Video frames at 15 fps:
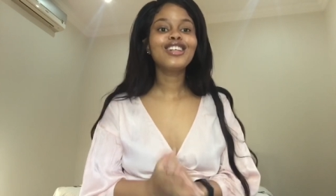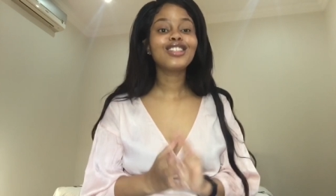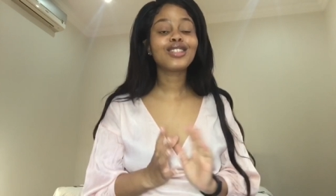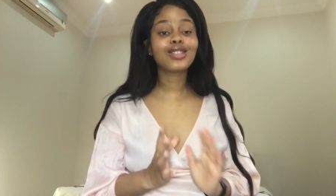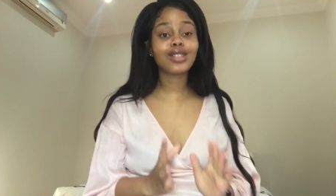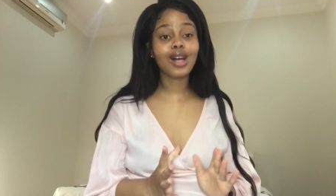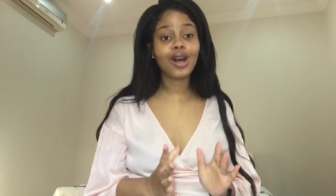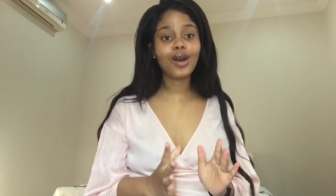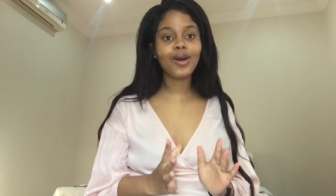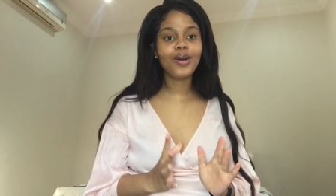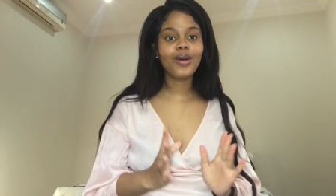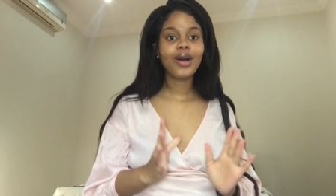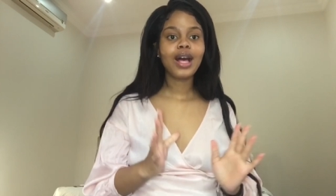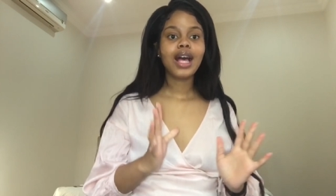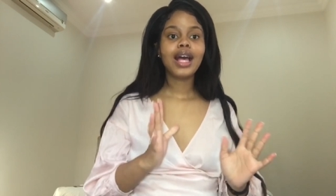
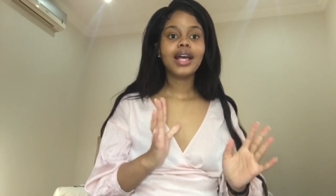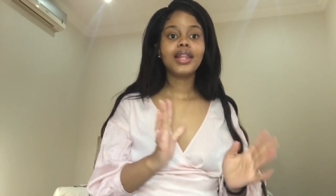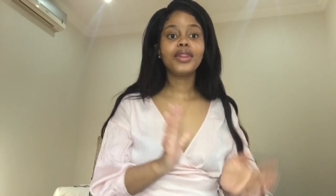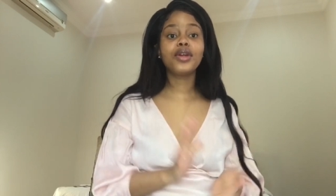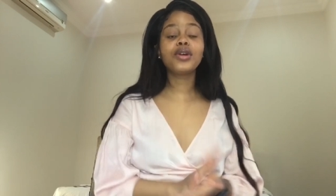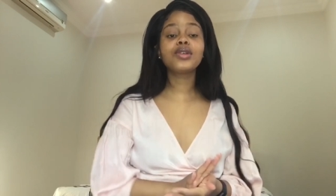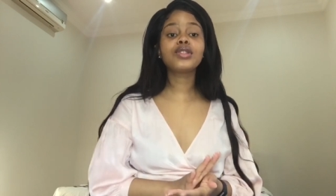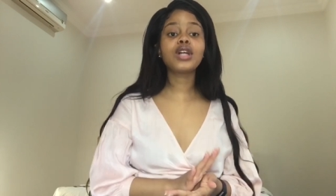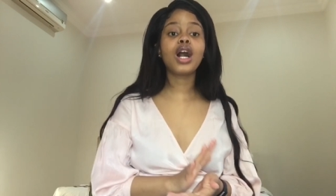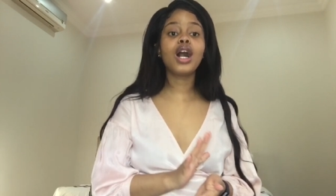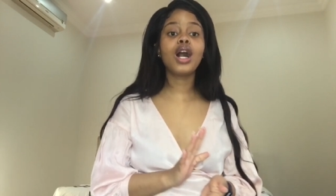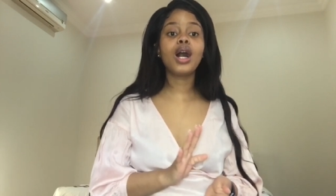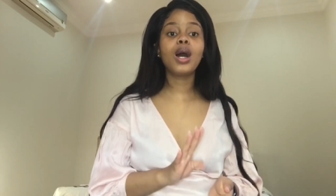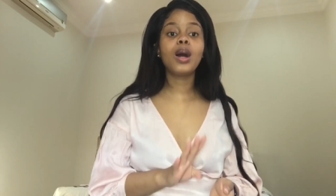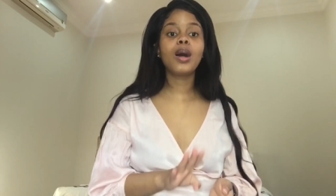so, those
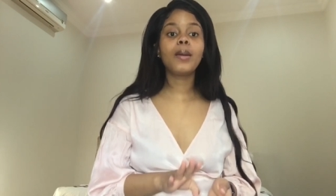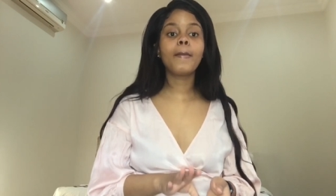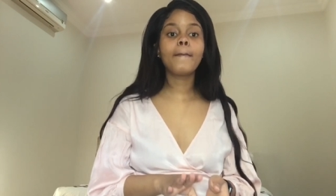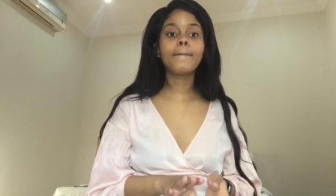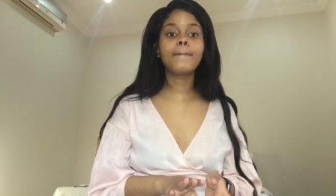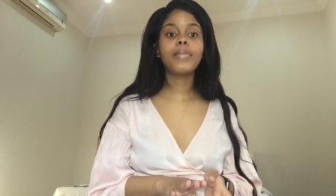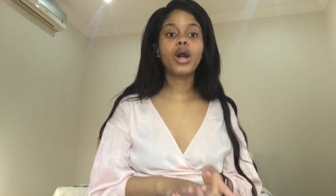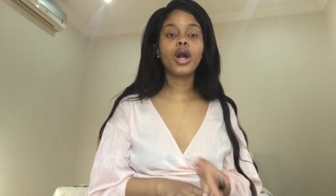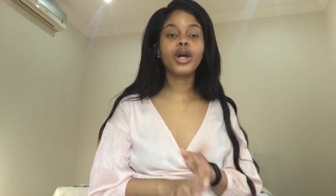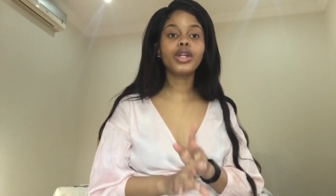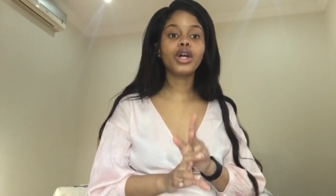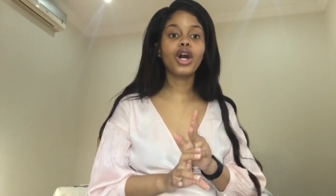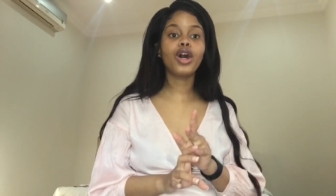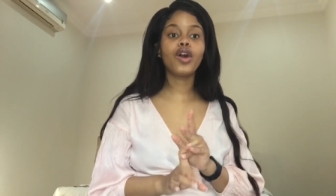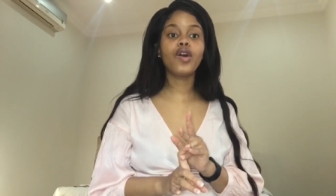are
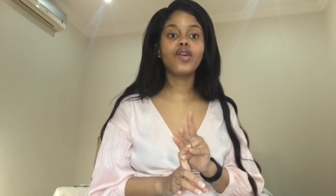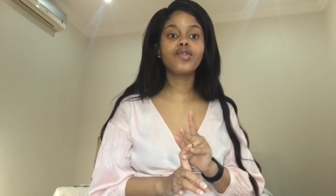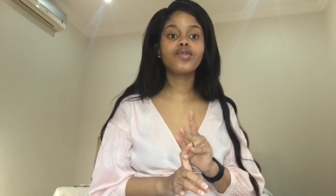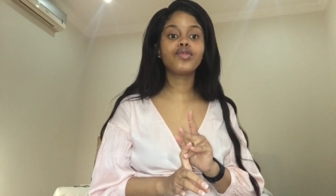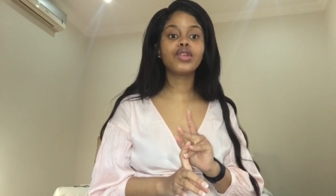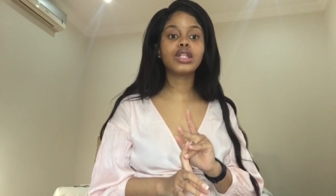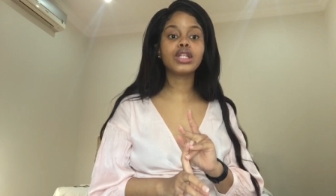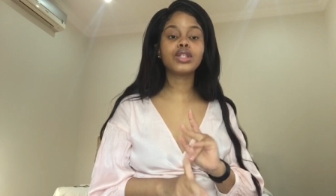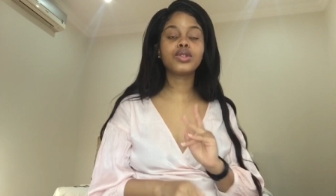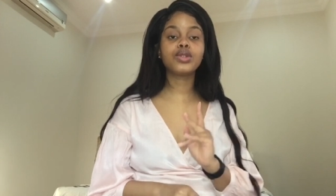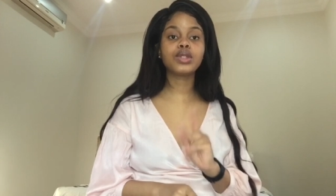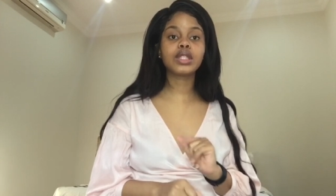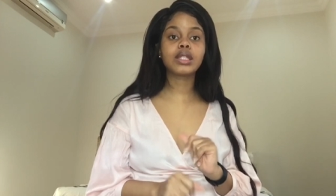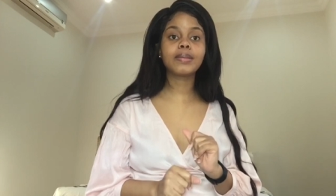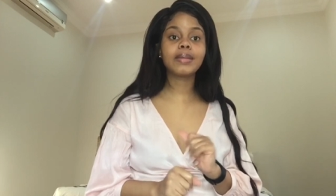part of the two
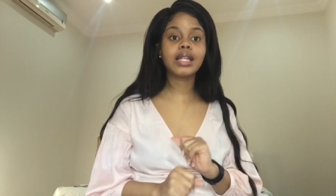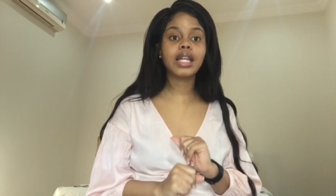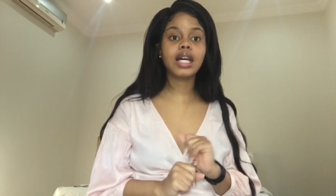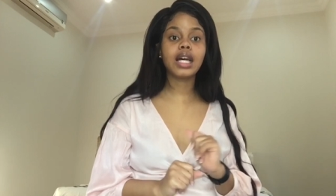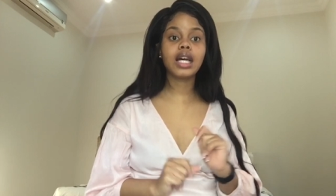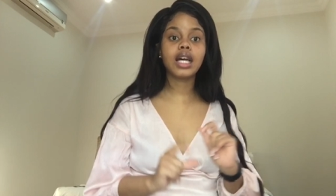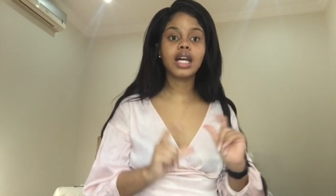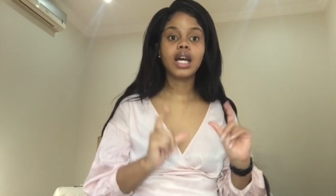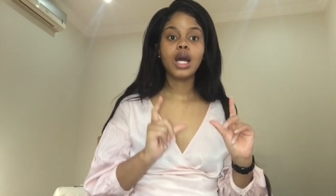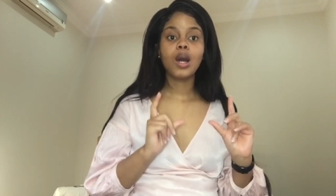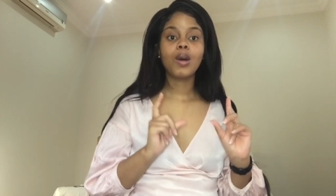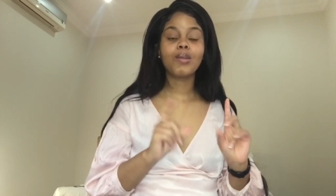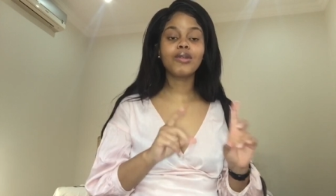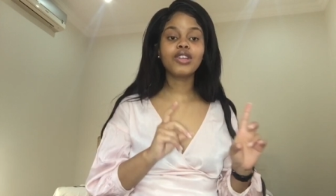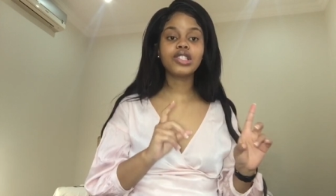similar
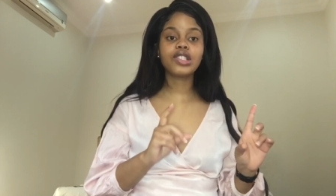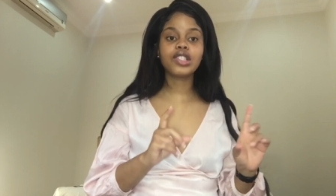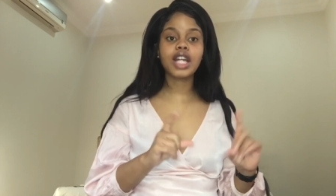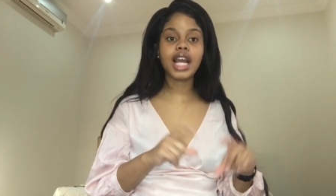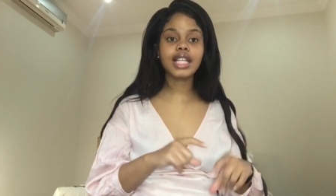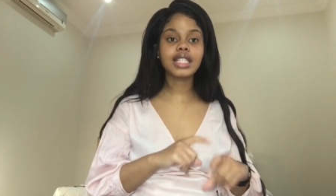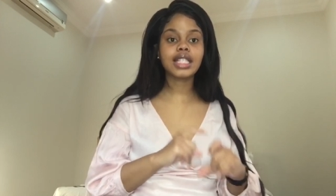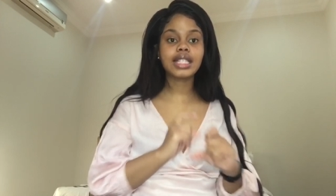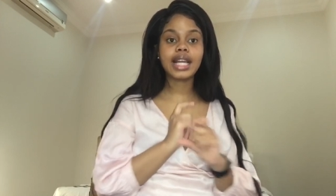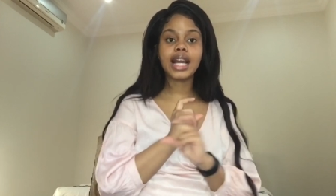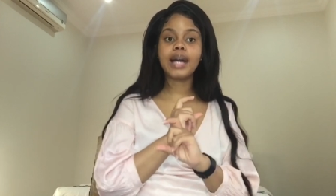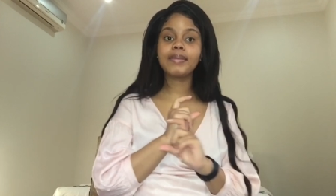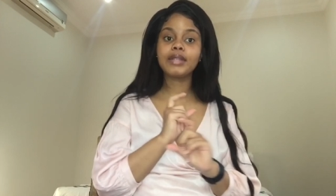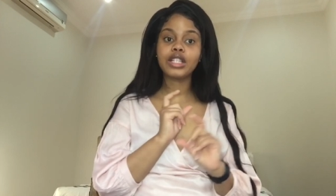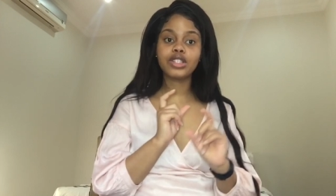moisturizers. They
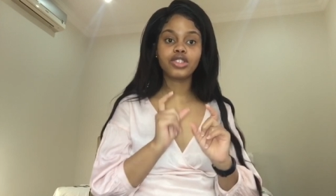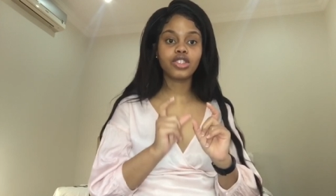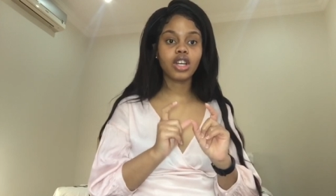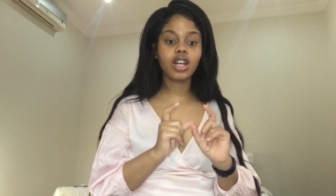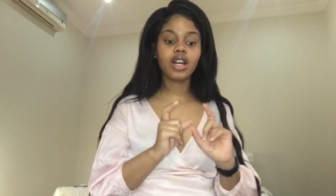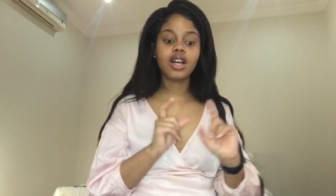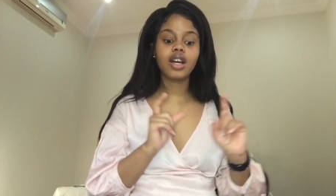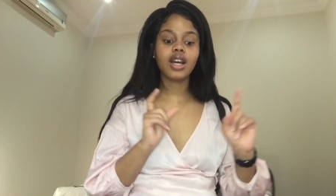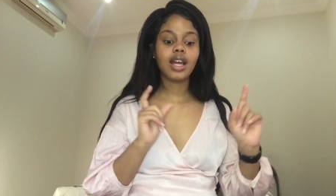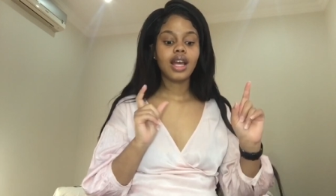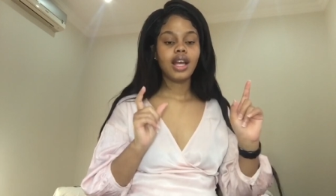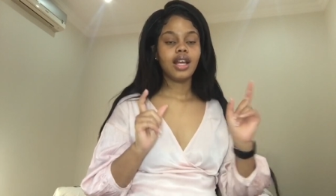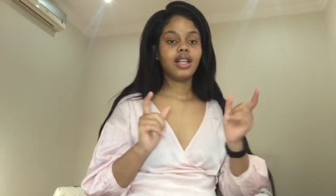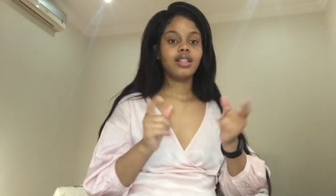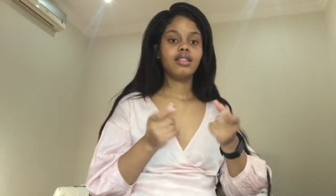come in a jar,
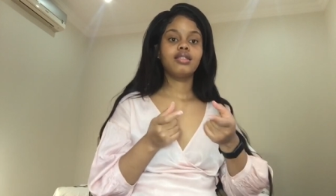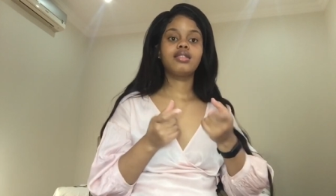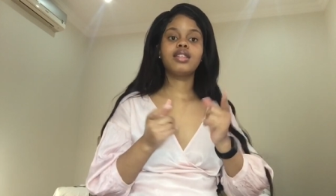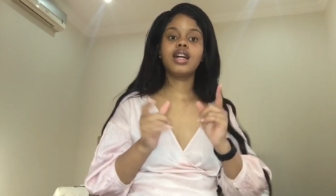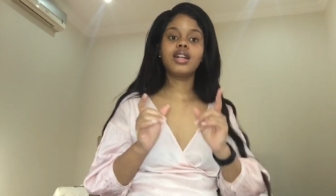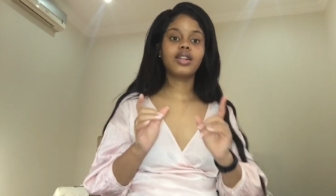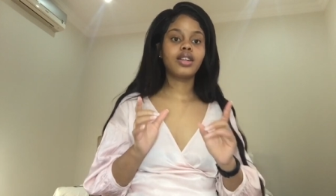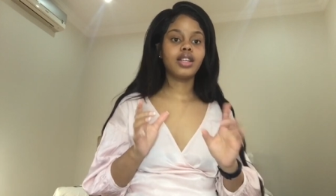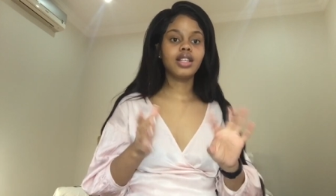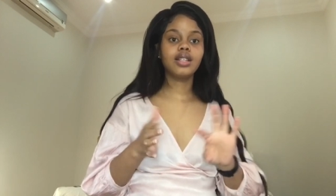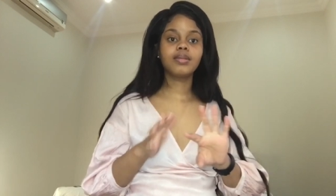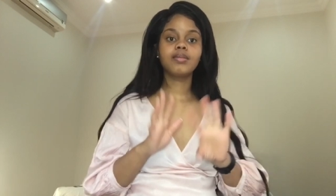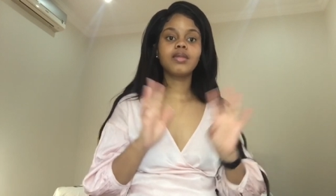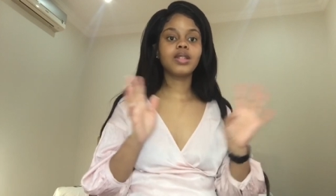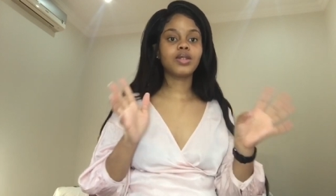gel
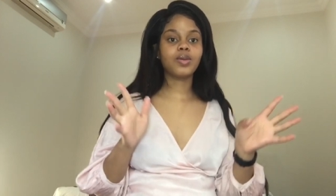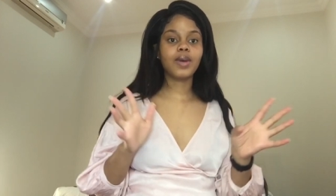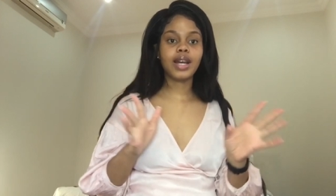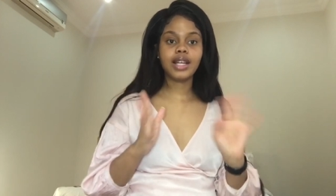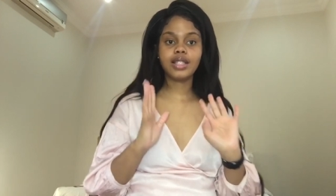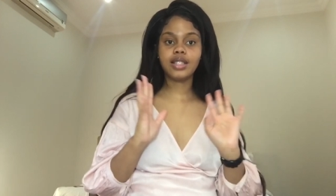cream, it's white, it's